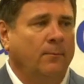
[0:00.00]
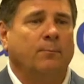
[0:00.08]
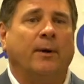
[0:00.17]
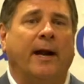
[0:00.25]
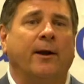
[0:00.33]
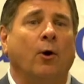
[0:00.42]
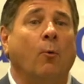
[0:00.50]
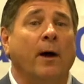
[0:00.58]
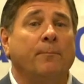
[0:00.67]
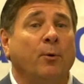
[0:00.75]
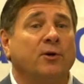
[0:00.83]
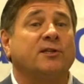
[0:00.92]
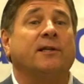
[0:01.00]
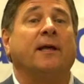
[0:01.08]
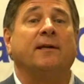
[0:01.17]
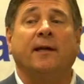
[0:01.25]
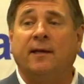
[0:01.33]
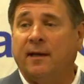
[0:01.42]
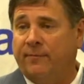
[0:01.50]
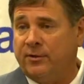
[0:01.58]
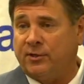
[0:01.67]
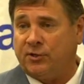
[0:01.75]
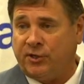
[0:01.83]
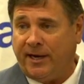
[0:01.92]
But I know one person that did give
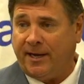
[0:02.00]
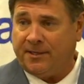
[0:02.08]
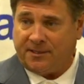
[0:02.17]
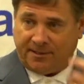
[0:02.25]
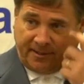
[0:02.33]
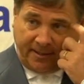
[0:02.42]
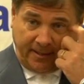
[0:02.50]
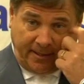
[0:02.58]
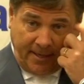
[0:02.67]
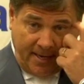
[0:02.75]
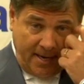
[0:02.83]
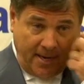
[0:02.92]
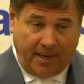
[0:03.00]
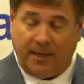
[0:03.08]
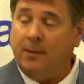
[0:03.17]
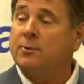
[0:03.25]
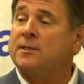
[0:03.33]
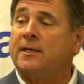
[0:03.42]
us a chance, and he was